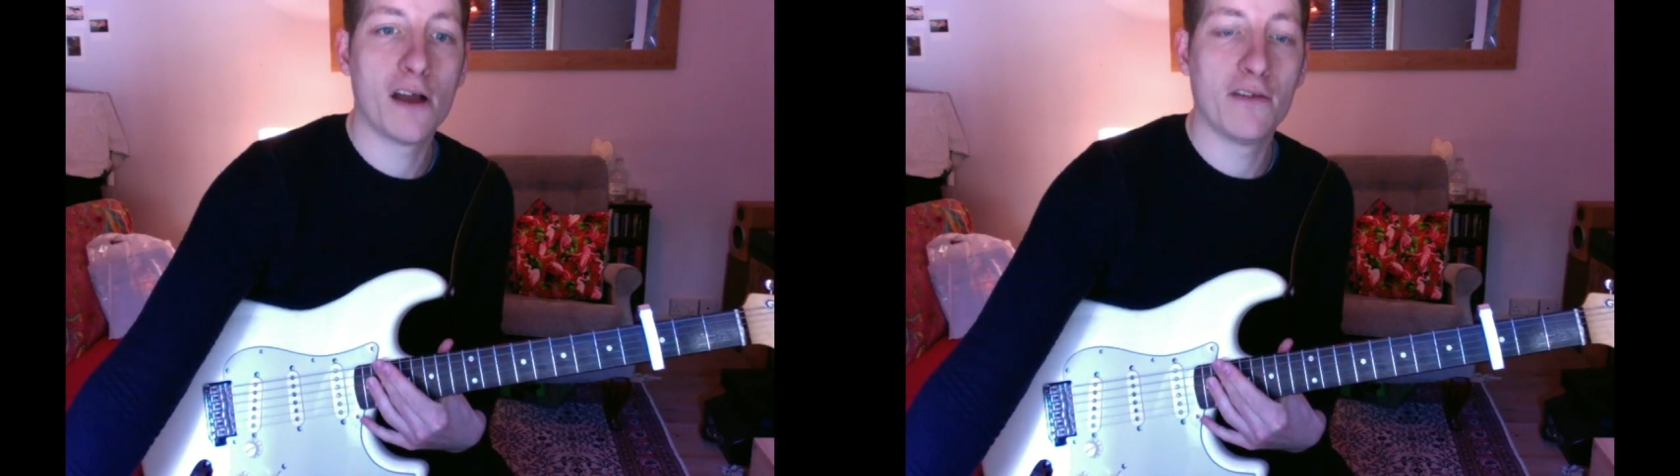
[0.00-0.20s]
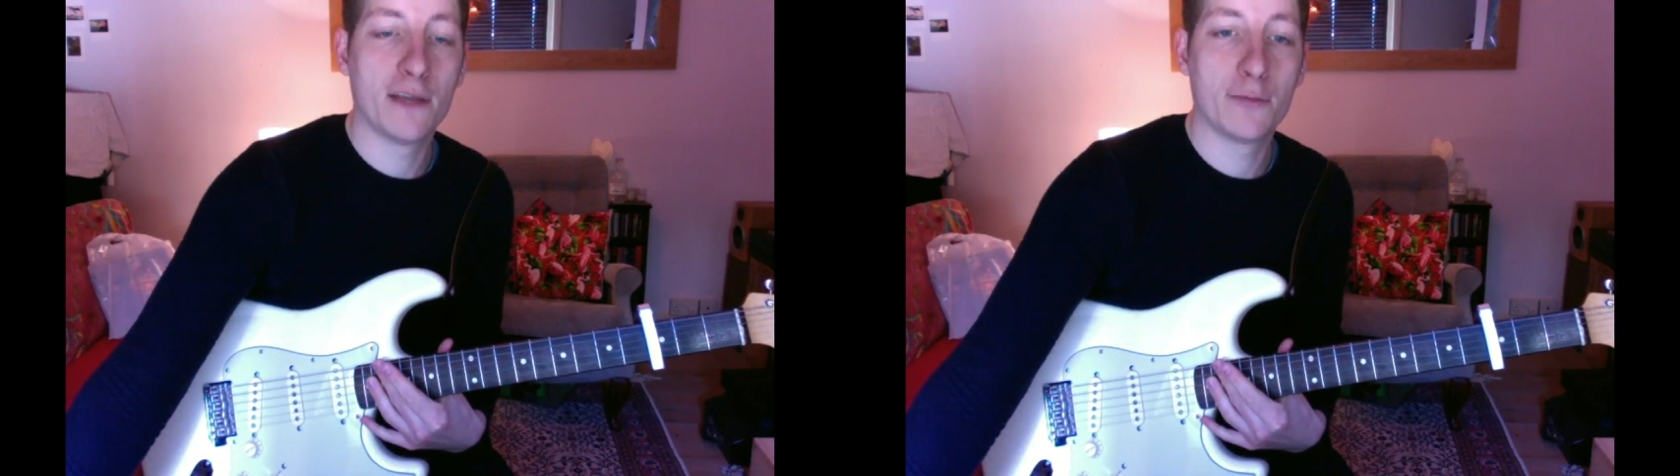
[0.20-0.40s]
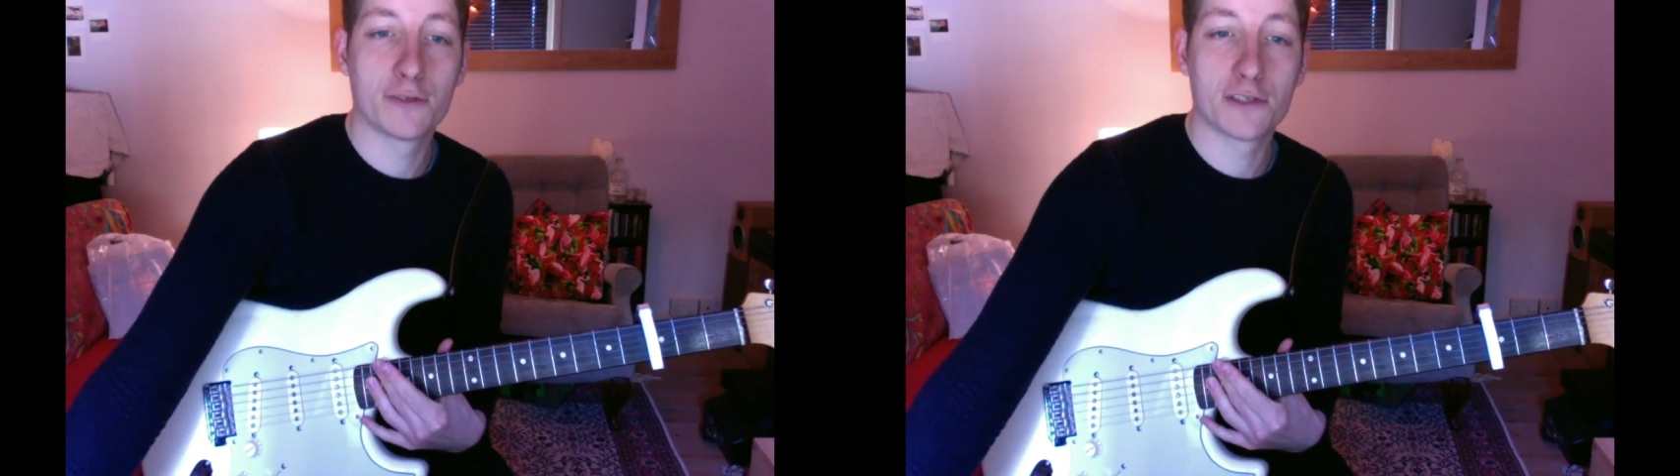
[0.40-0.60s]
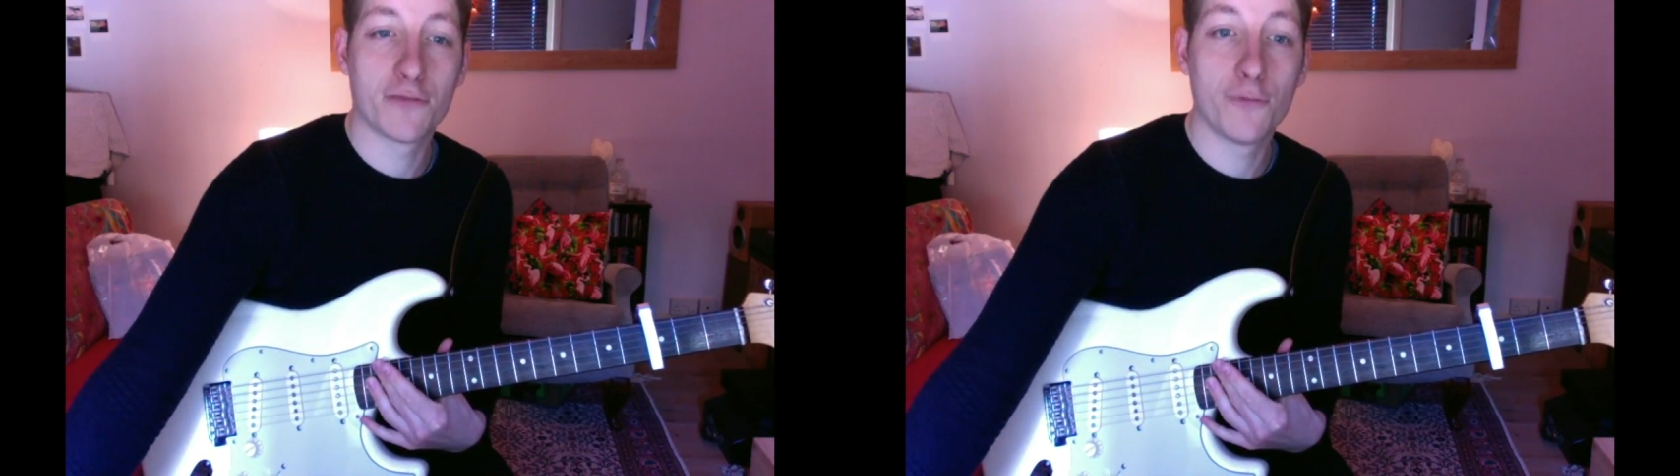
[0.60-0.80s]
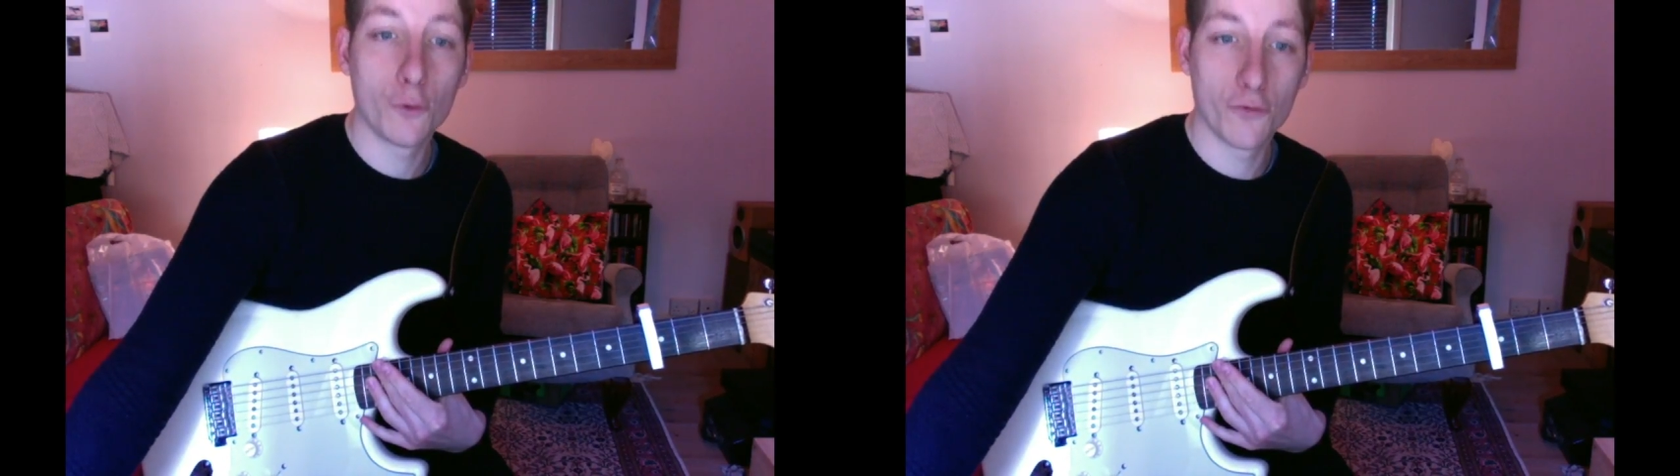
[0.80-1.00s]
I've labelled as the
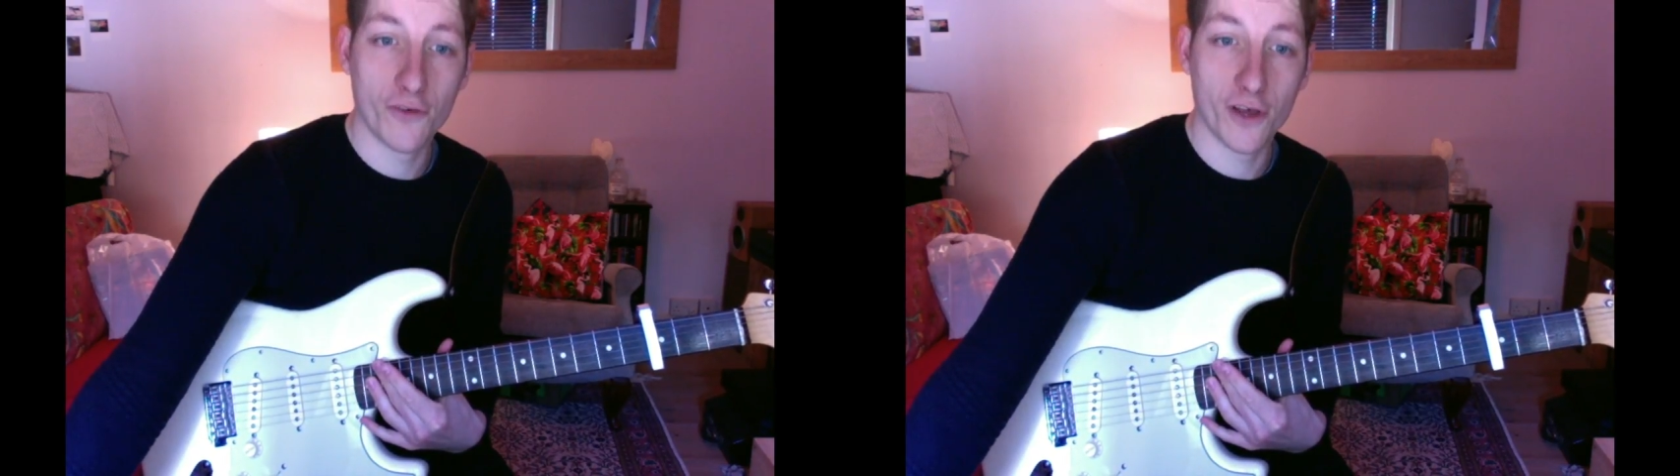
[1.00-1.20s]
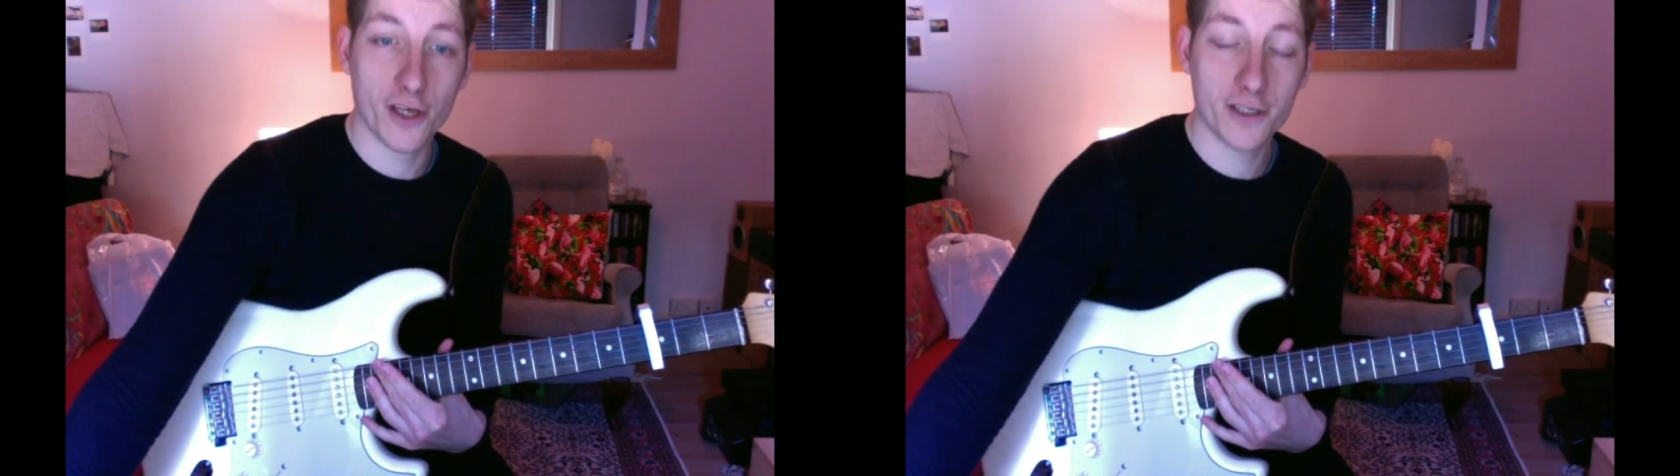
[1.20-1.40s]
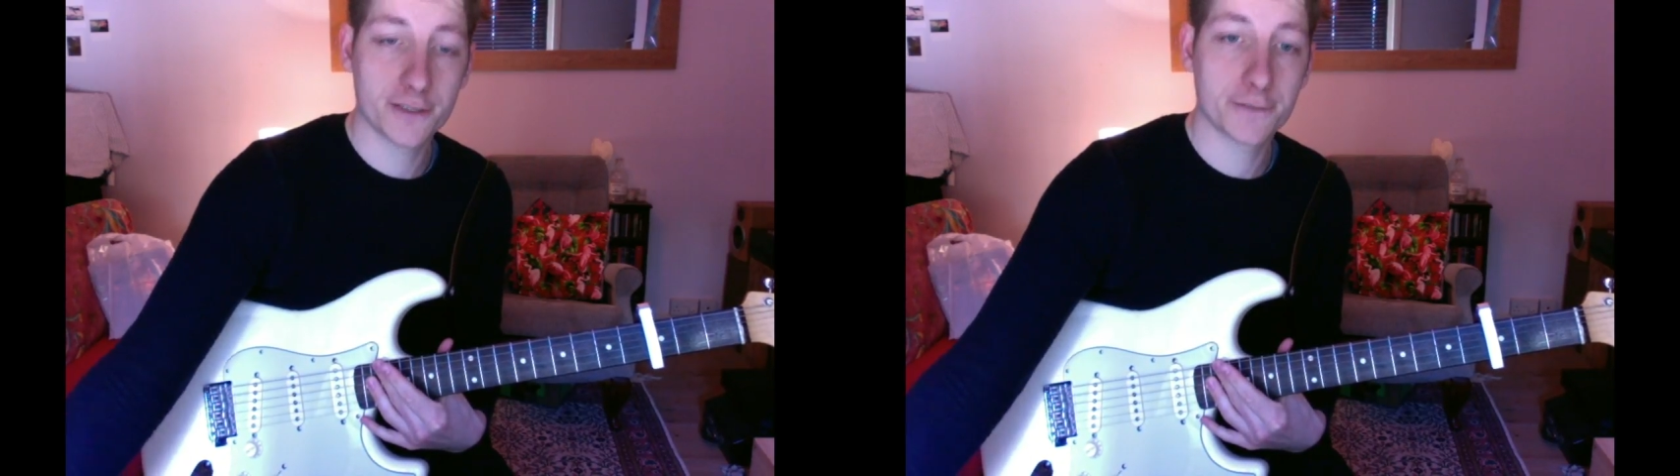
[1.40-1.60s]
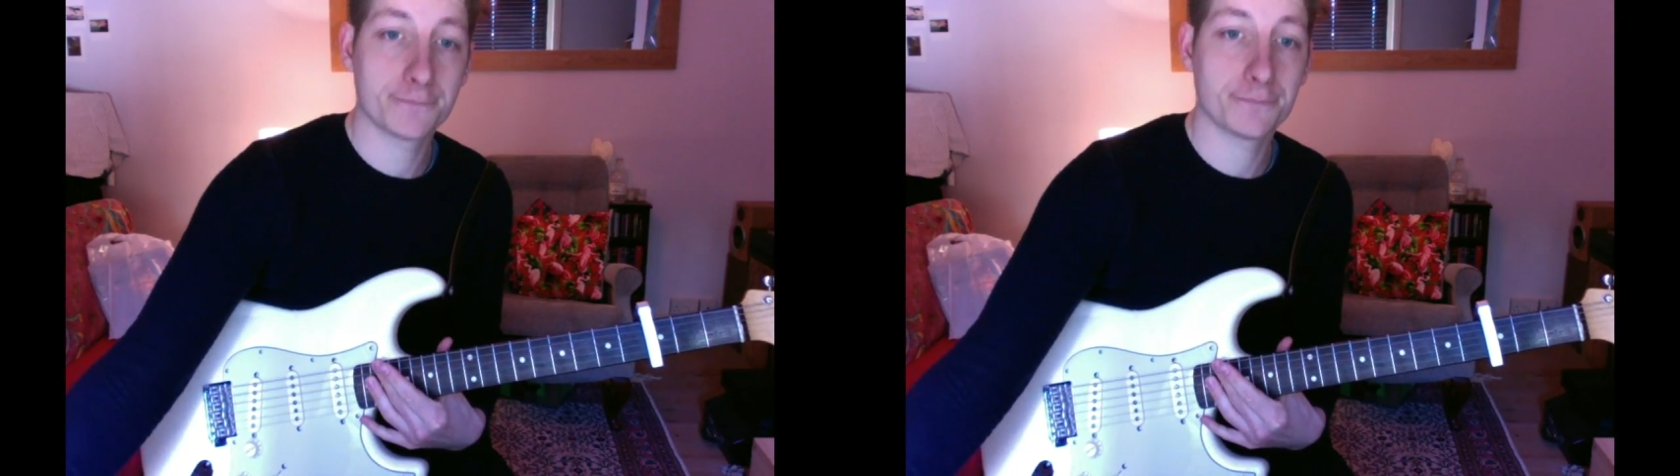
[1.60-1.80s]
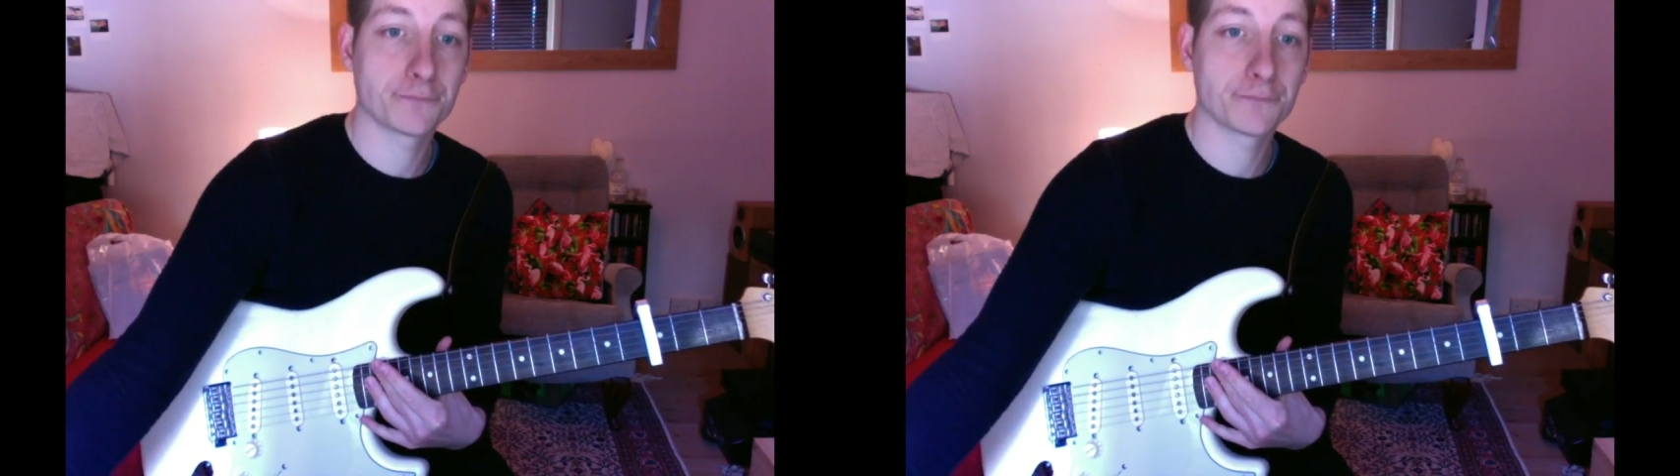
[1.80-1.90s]
fourth verse,